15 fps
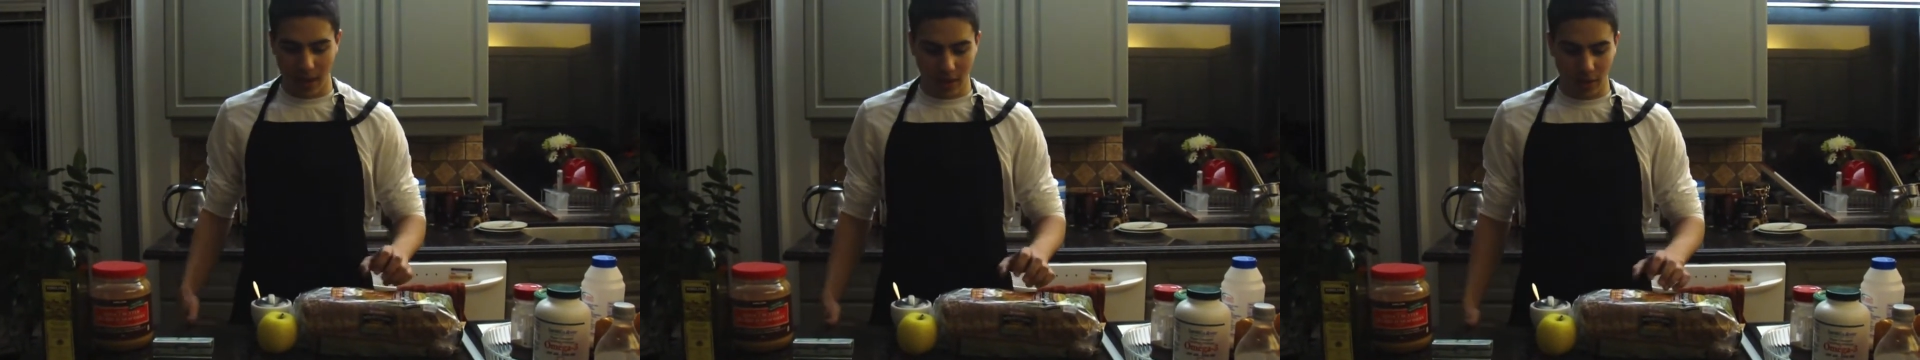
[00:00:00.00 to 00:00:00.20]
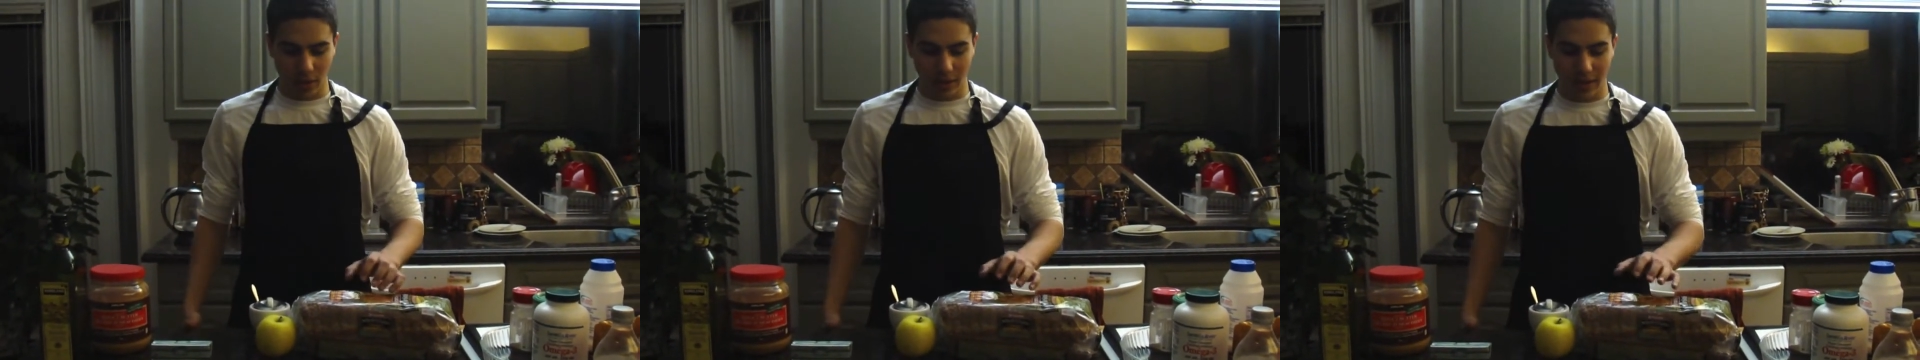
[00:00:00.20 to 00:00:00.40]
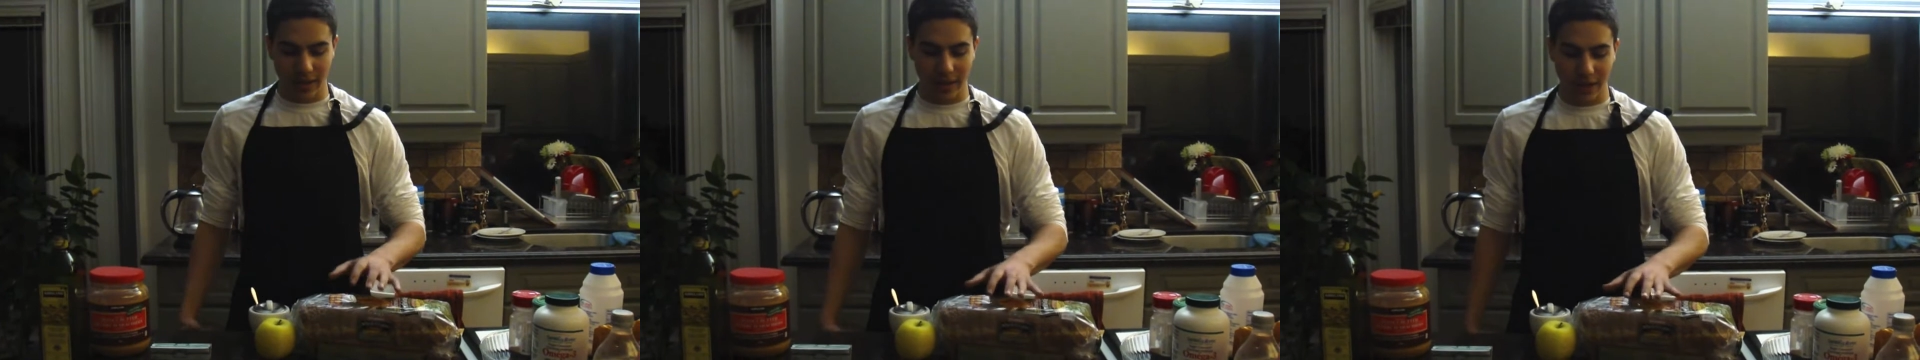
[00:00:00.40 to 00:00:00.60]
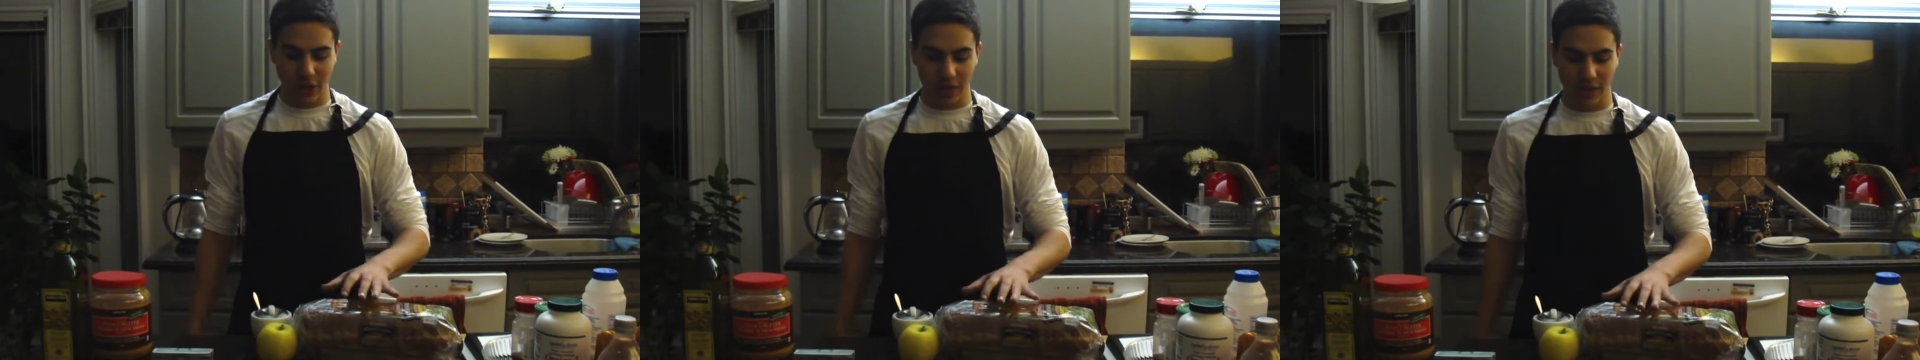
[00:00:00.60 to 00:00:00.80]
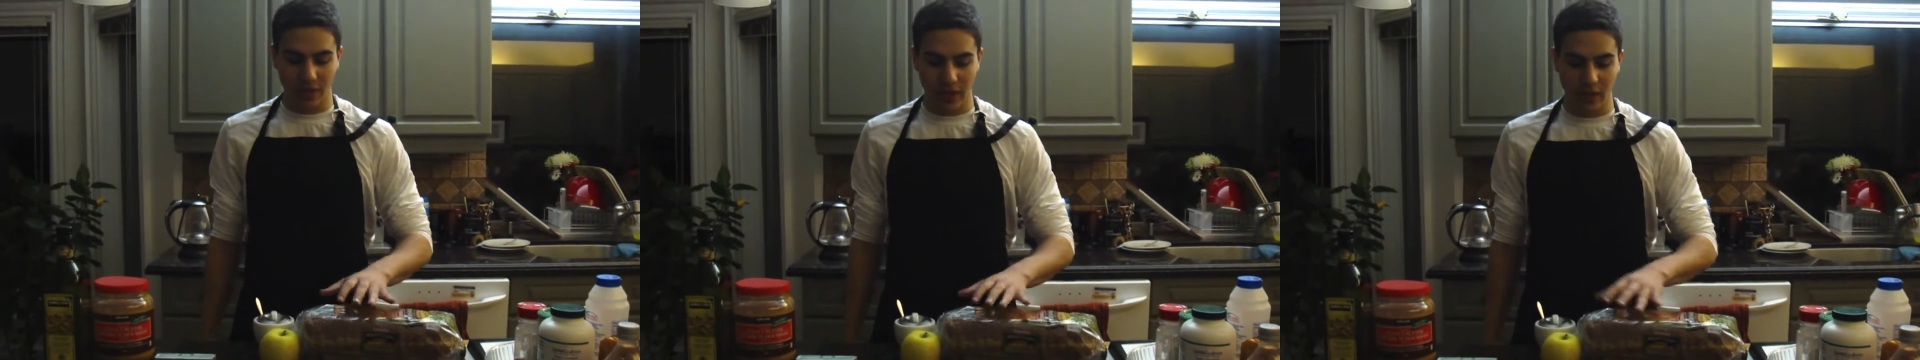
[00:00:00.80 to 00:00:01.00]
So they
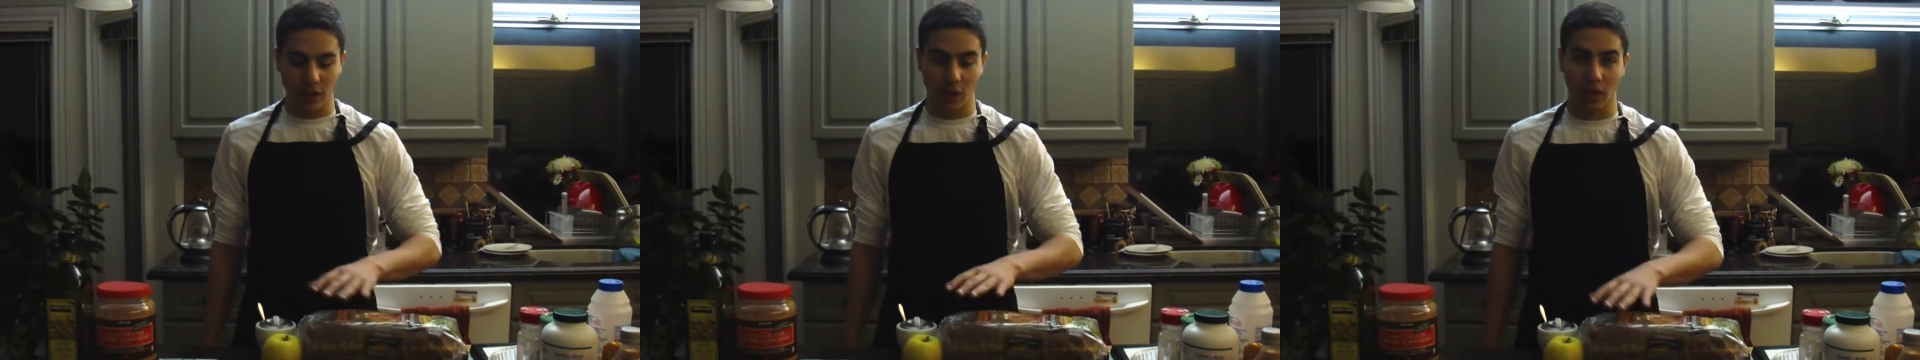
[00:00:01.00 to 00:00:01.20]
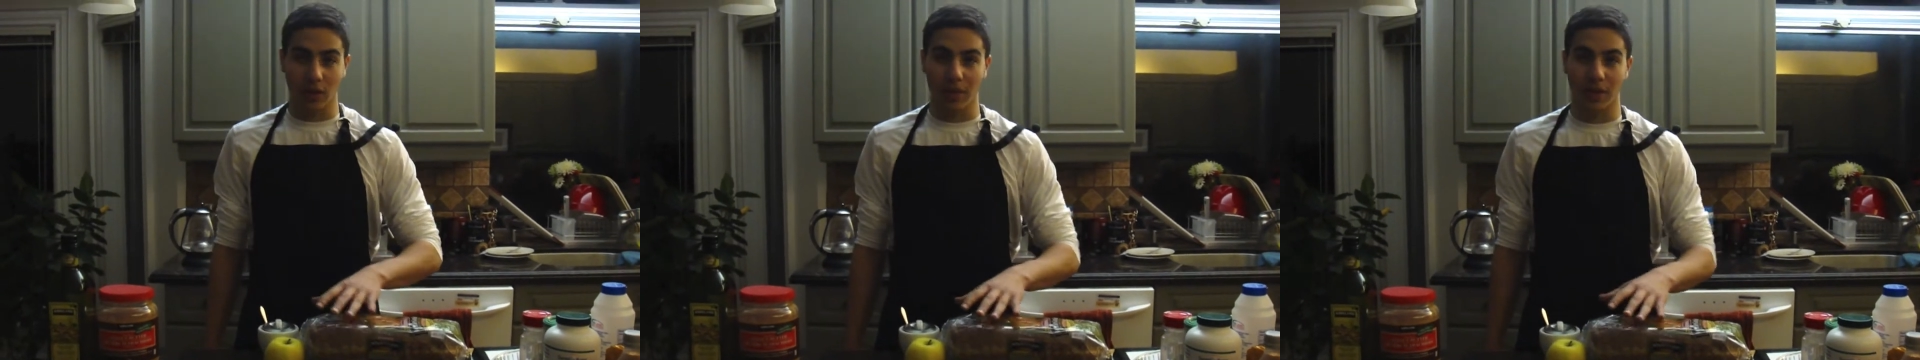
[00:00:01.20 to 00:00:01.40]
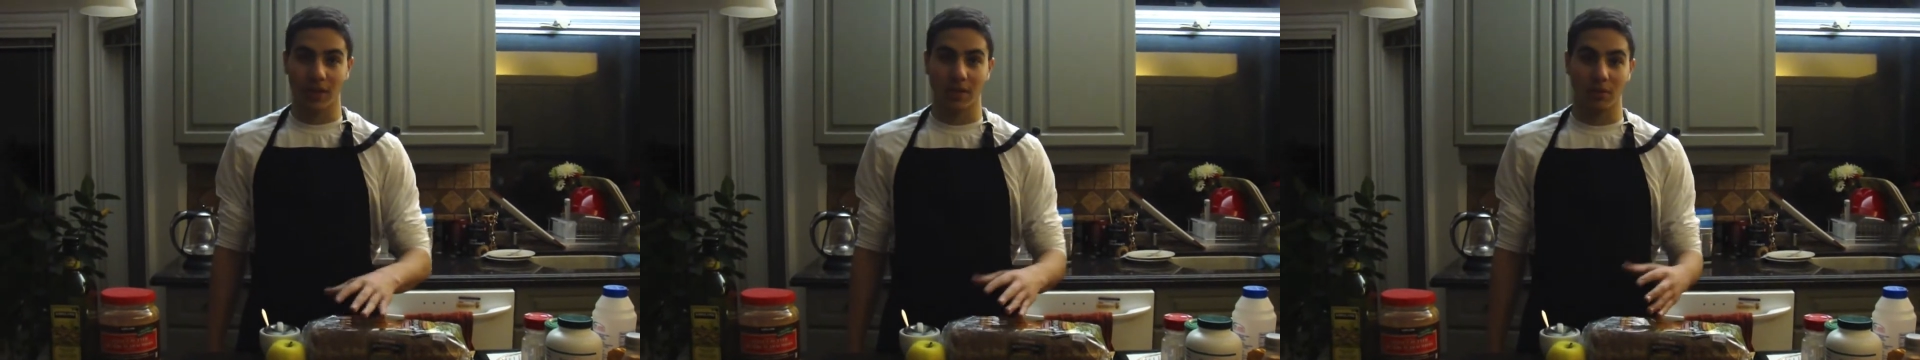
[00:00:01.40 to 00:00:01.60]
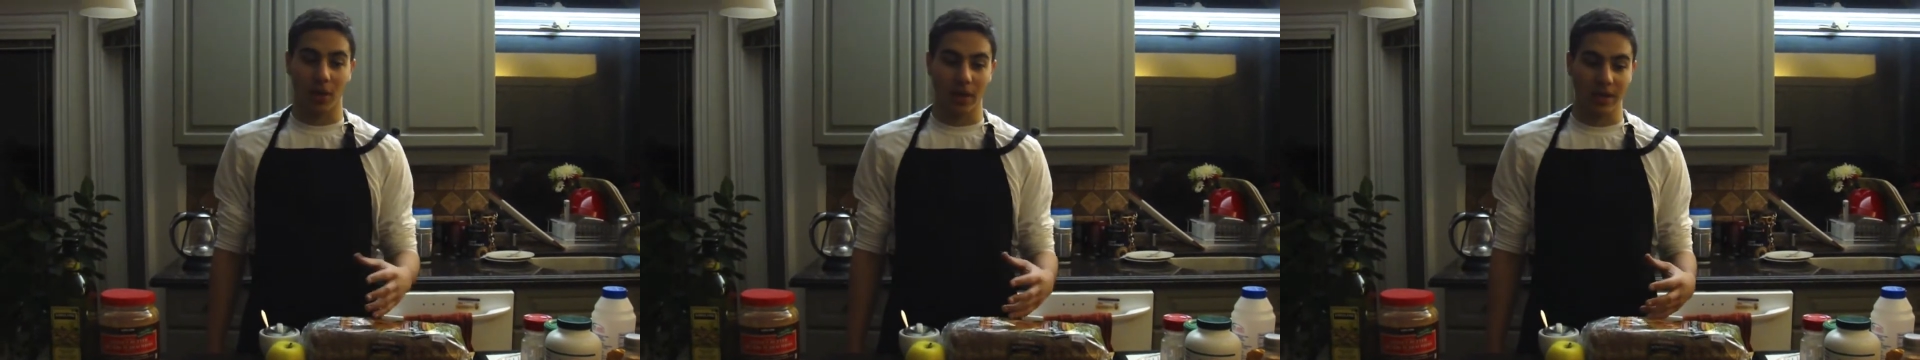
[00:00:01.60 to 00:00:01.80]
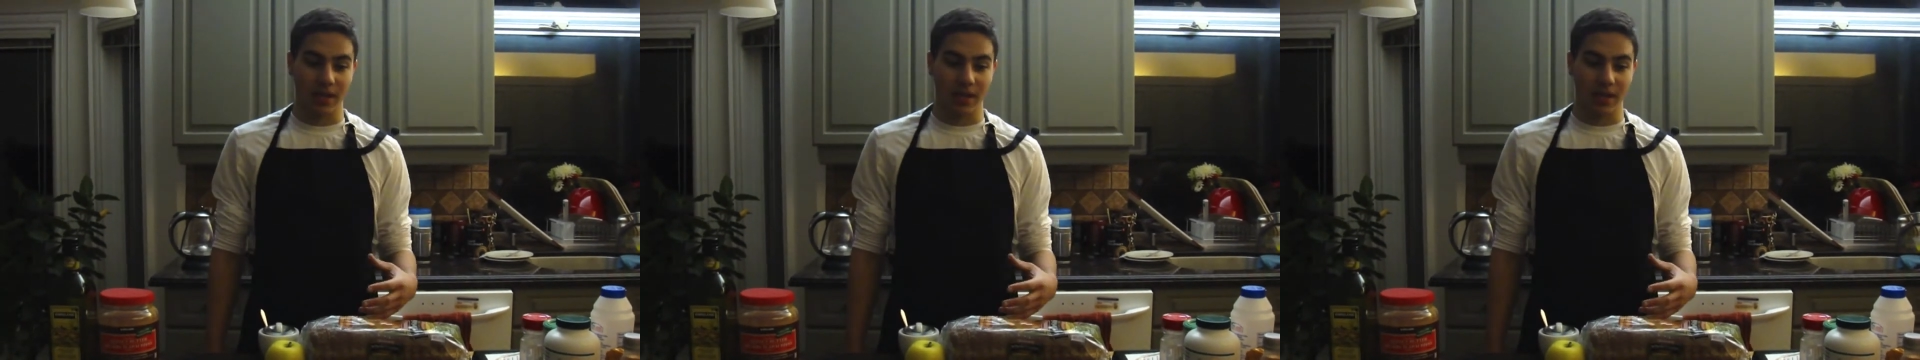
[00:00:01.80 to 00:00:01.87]
digest very slowly because the body